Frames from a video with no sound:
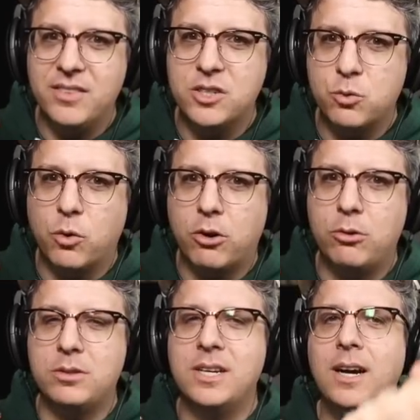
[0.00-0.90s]
in this
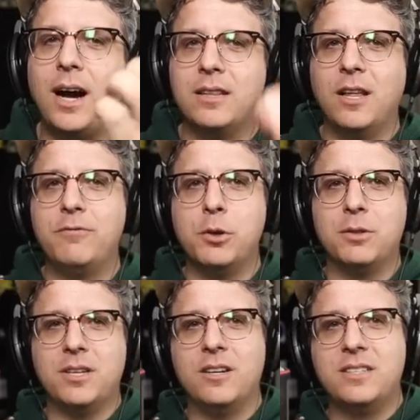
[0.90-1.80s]
world. I love you. I'll
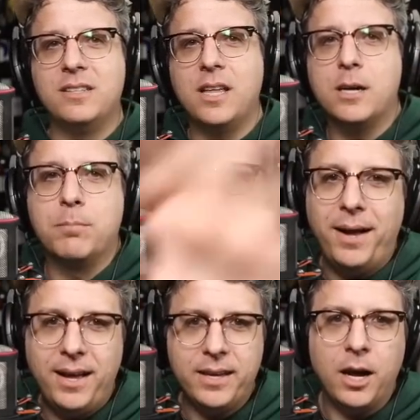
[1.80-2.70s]
talk to you later.
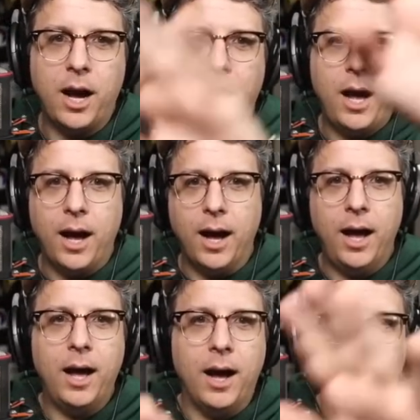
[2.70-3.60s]
Bye-bye. Ah, ah,
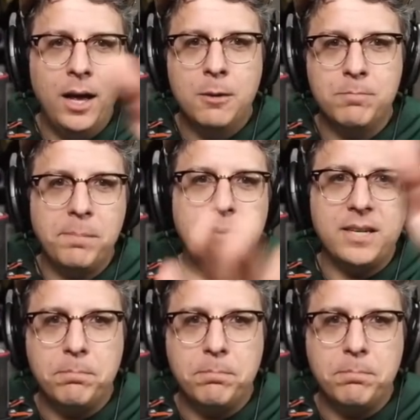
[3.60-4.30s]
ah. Bippity